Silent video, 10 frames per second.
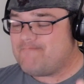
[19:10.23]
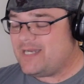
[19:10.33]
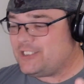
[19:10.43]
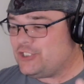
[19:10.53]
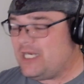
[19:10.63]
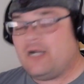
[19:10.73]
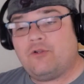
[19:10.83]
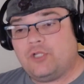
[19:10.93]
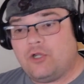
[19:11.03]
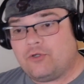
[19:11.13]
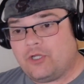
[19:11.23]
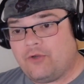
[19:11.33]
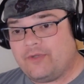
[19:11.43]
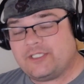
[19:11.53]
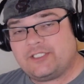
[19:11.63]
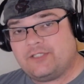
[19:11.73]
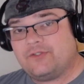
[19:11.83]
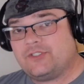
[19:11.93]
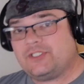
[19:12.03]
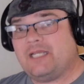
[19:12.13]
channel logo is still
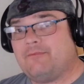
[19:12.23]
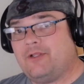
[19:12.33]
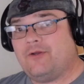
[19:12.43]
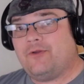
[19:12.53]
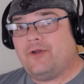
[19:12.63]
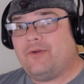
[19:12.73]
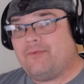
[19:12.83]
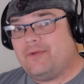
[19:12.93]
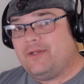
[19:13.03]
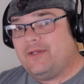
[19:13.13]
the same logo